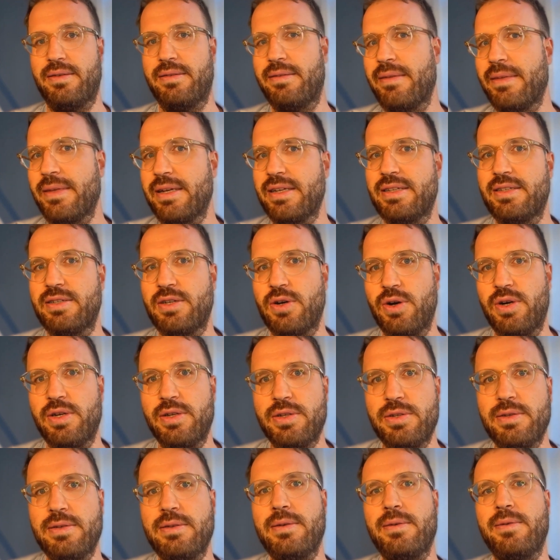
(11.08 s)
does
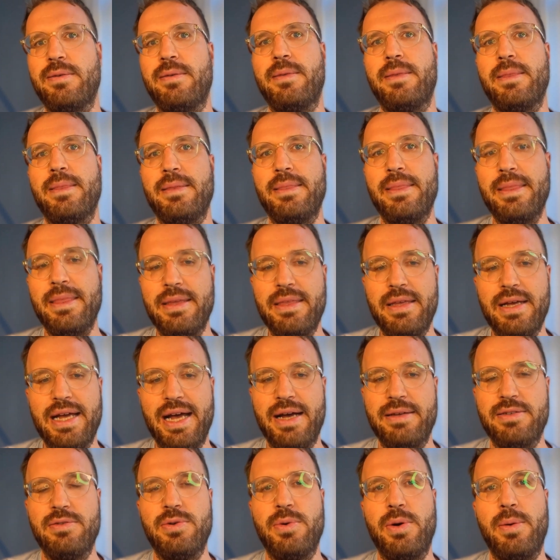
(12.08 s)
not
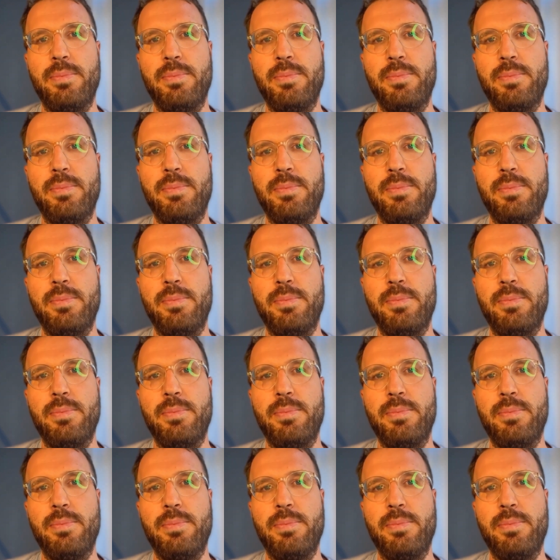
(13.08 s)
have to